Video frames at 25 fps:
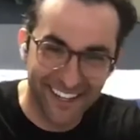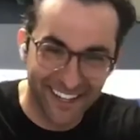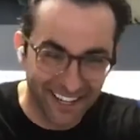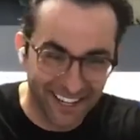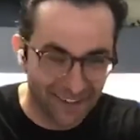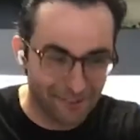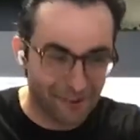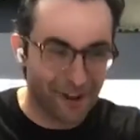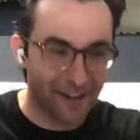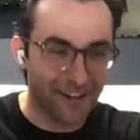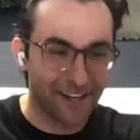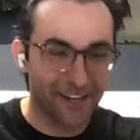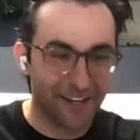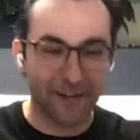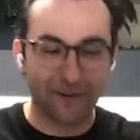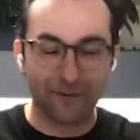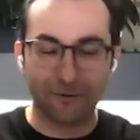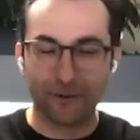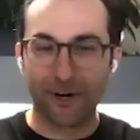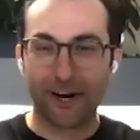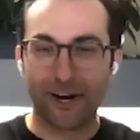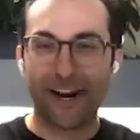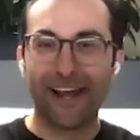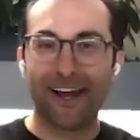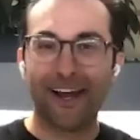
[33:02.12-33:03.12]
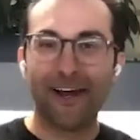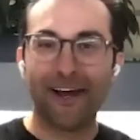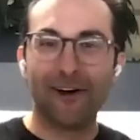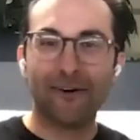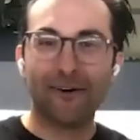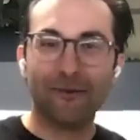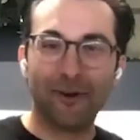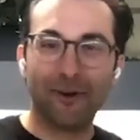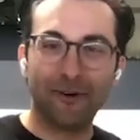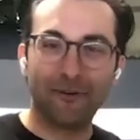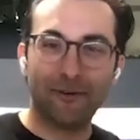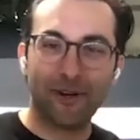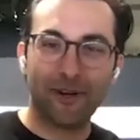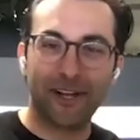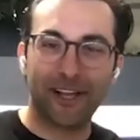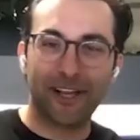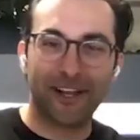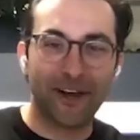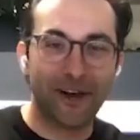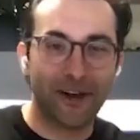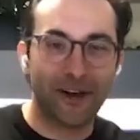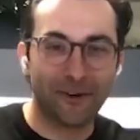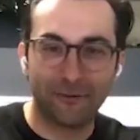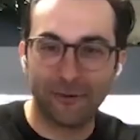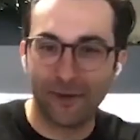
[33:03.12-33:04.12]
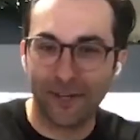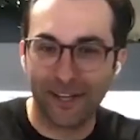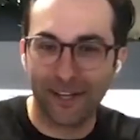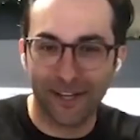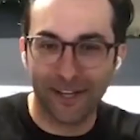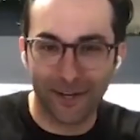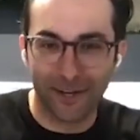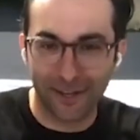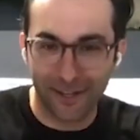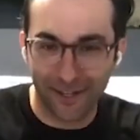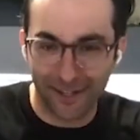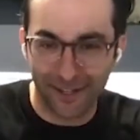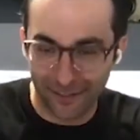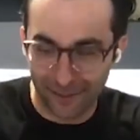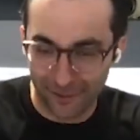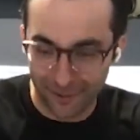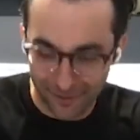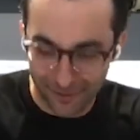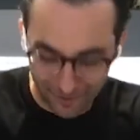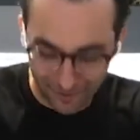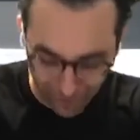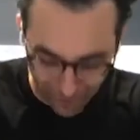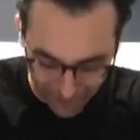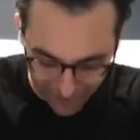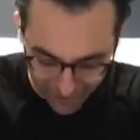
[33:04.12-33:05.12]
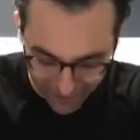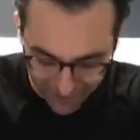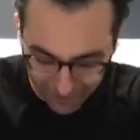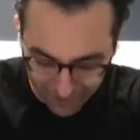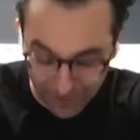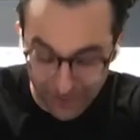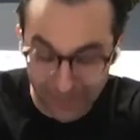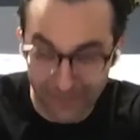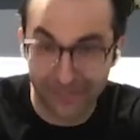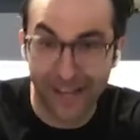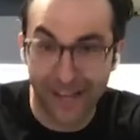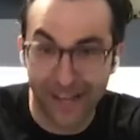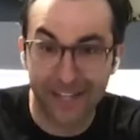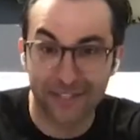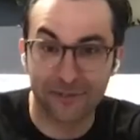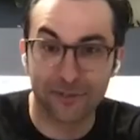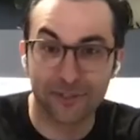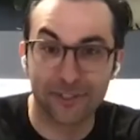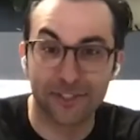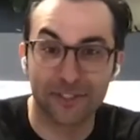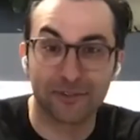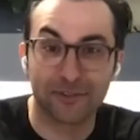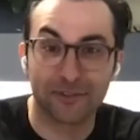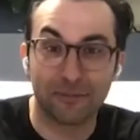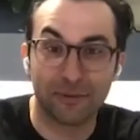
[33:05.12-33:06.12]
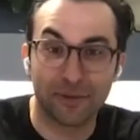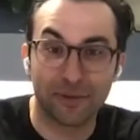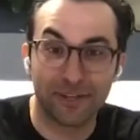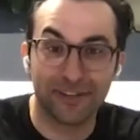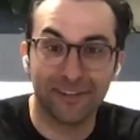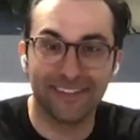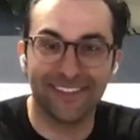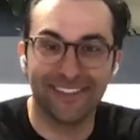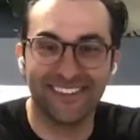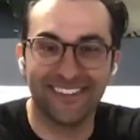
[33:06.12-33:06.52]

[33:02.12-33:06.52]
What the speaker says: Anyway, we can go here on. We can spend days on this topic.